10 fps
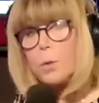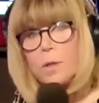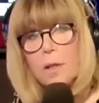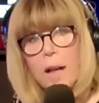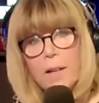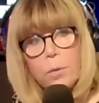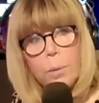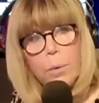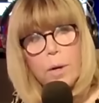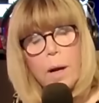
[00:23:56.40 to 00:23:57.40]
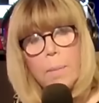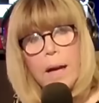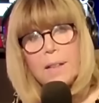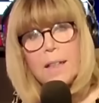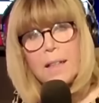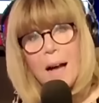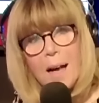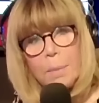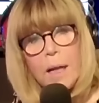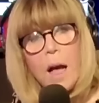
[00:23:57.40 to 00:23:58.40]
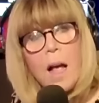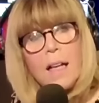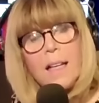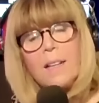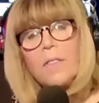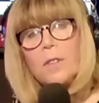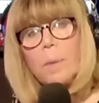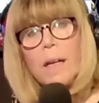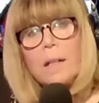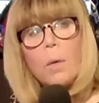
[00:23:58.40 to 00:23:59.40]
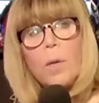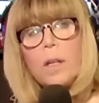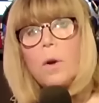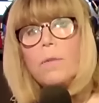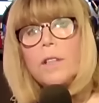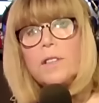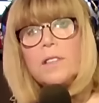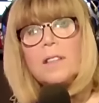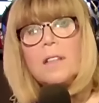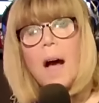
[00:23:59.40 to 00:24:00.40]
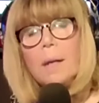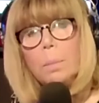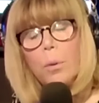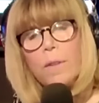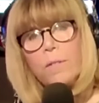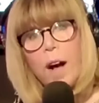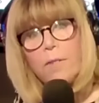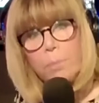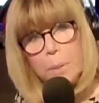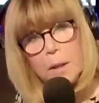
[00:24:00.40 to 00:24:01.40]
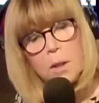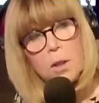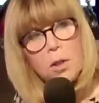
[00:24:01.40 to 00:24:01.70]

was the last report about the economy. This man, we had already seen 9.5 million